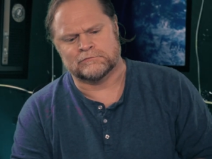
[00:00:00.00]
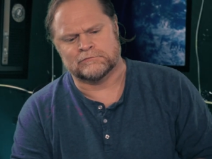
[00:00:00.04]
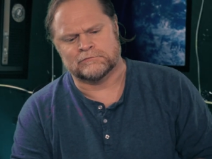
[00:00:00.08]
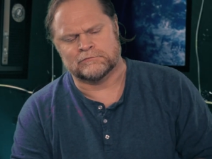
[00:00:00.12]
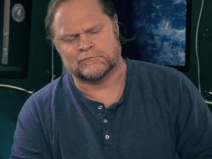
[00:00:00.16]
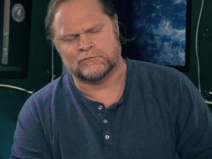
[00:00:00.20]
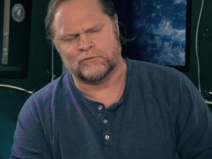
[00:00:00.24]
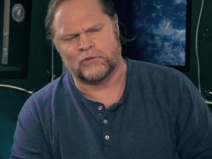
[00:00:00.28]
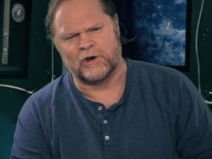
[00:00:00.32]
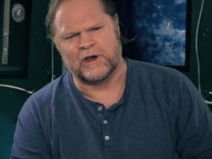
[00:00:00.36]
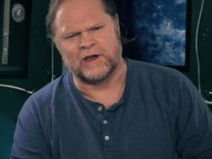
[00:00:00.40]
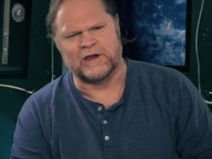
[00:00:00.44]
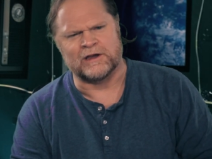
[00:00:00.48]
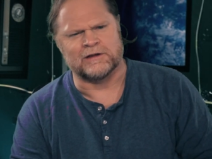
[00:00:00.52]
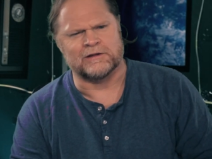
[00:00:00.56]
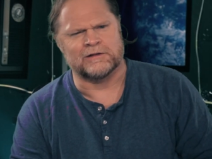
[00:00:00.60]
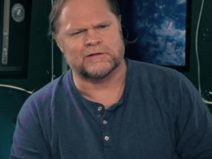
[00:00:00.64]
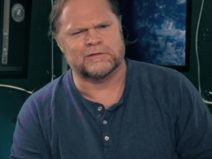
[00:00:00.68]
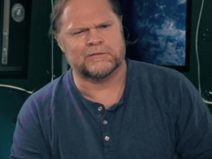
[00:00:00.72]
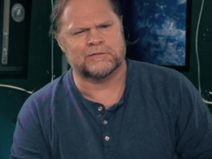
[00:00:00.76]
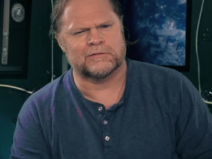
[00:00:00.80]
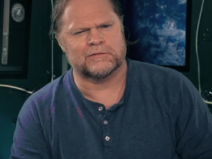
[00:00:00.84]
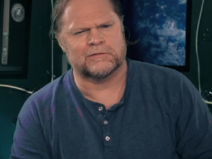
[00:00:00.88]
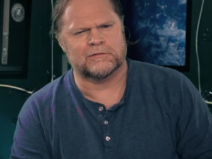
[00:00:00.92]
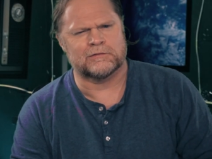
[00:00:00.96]
Wait.
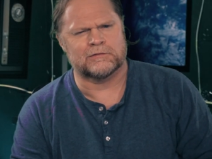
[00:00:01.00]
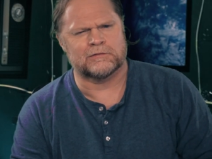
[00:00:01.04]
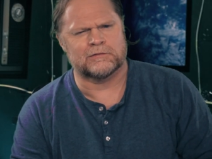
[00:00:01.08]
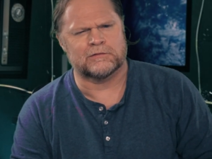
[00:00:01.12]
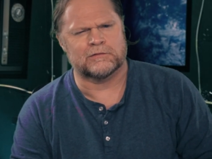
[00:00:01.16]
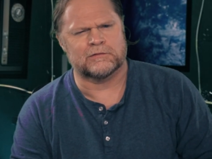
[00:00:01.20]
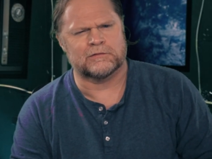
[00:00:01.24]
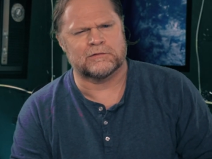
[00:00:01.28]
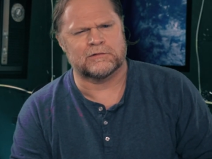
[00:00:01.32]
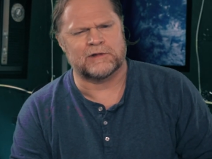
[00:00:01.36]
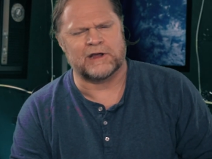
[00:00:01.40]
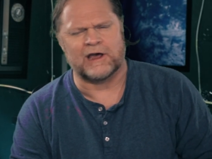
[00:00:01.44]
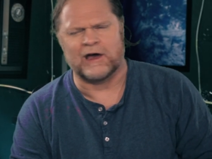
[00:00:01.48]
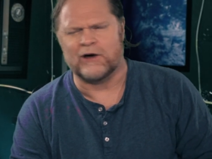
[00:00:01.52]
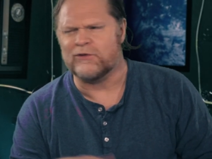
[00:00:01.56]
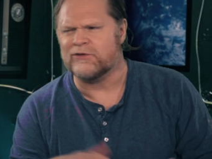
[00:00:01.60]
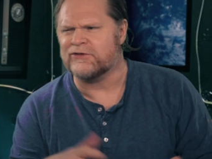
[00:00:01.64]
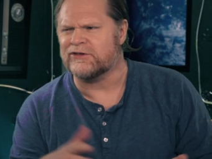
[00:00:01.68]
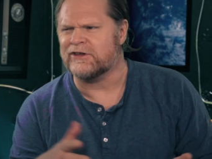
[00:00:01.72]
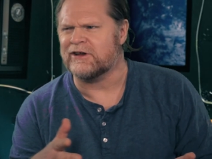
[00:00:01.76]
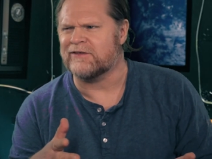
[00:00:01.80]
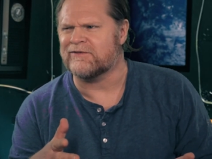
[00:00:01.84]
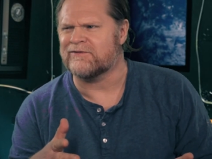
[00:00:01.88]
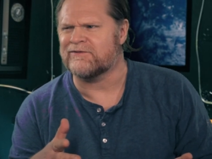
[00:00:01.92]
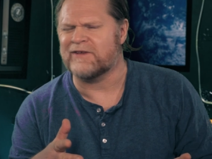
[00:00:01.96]
How's
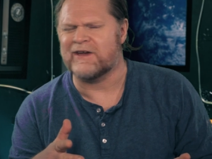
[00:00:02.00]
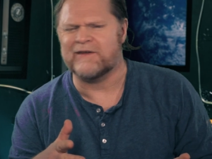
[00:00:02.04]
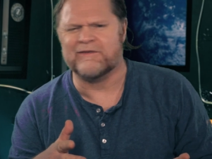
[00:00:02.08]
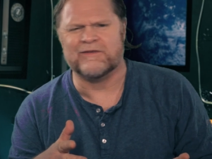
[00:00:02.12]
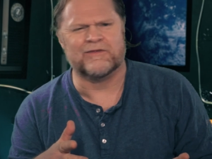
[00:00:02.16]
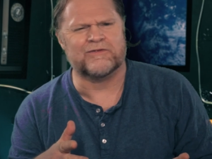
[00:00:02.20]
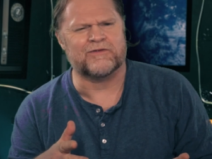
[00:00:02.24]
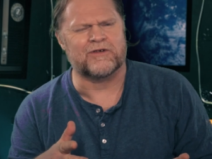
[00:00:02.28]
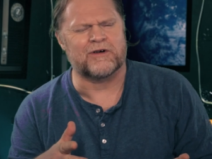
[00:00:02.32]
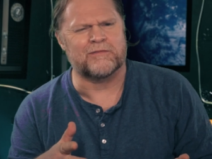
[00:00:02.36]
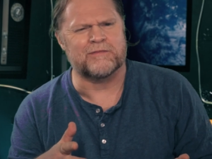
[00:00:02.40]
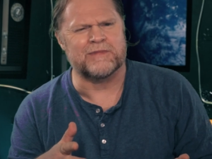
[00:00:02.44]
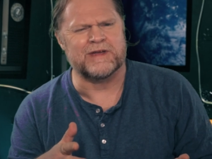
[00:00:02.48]
that a favor for